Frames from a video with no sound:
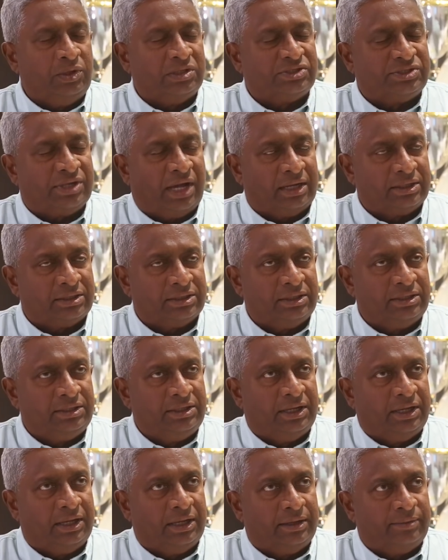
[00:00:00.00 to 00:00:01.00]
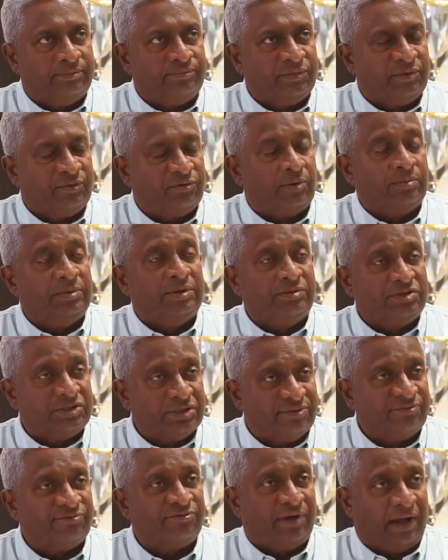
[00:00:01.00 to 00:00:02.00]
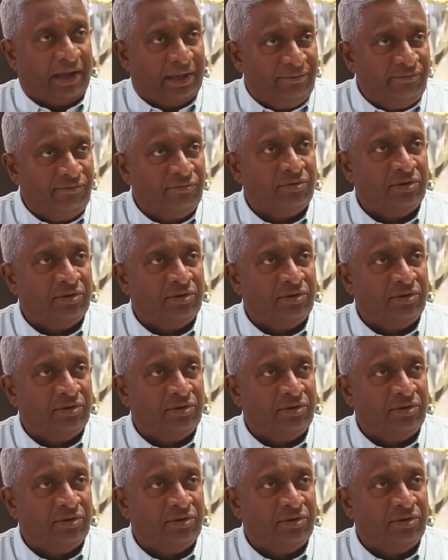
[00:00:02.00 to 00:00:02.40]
started from Division 5